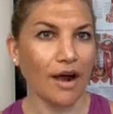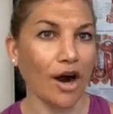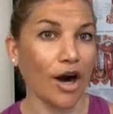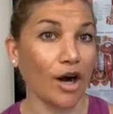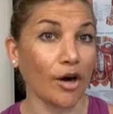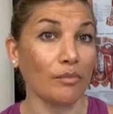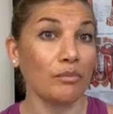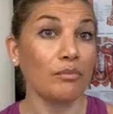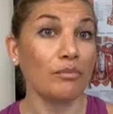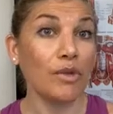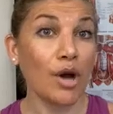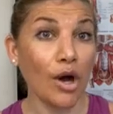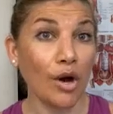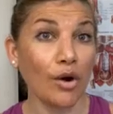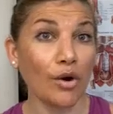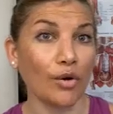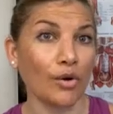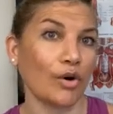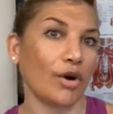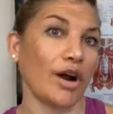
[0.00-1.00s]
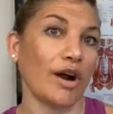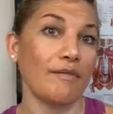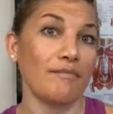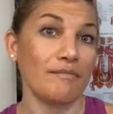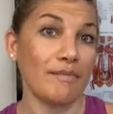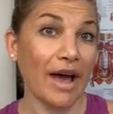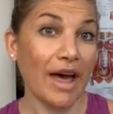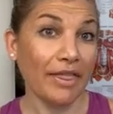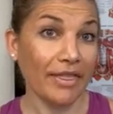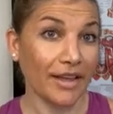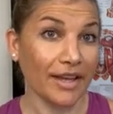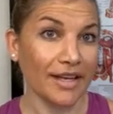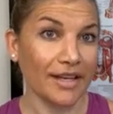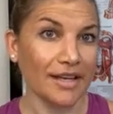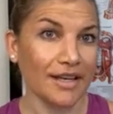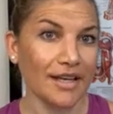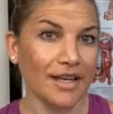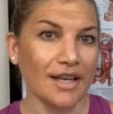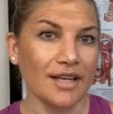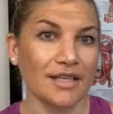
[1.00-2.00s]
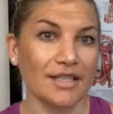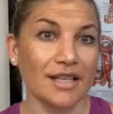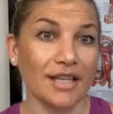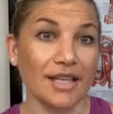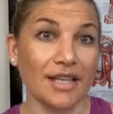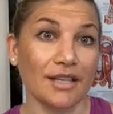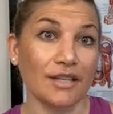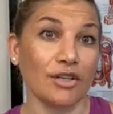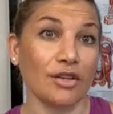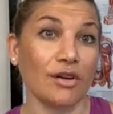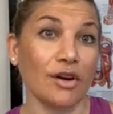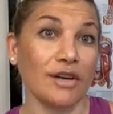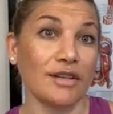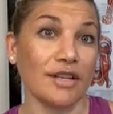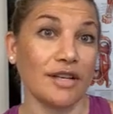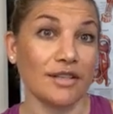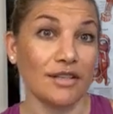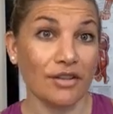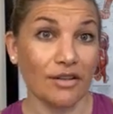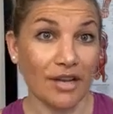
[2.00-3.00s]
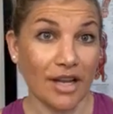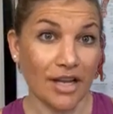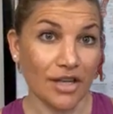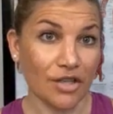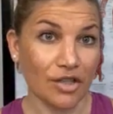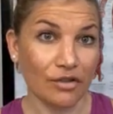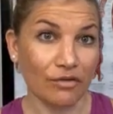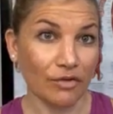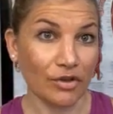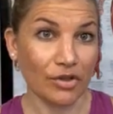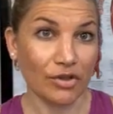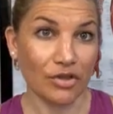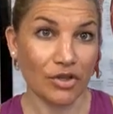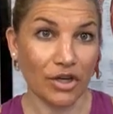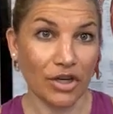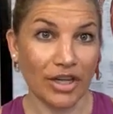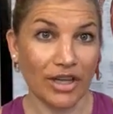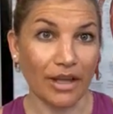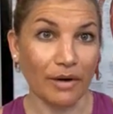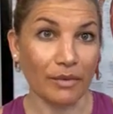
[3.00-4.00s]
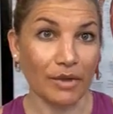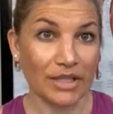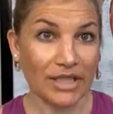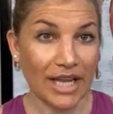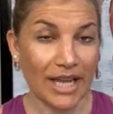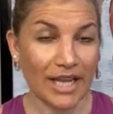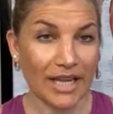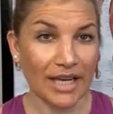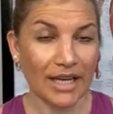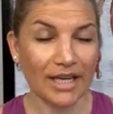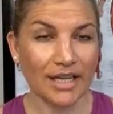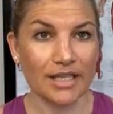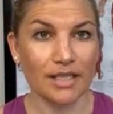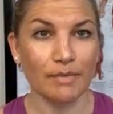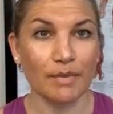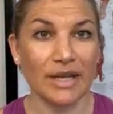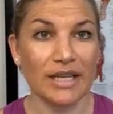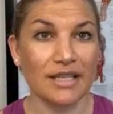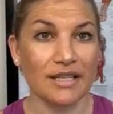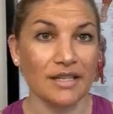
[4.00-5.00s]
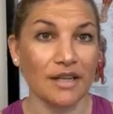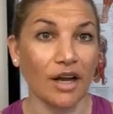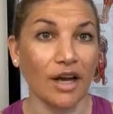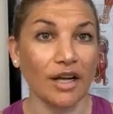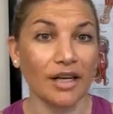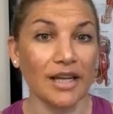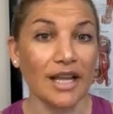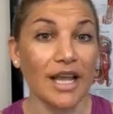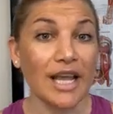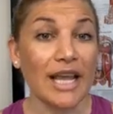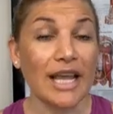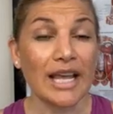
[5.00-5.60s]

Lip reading: our mode or our method to get to our destination for the journey that we're taking is based on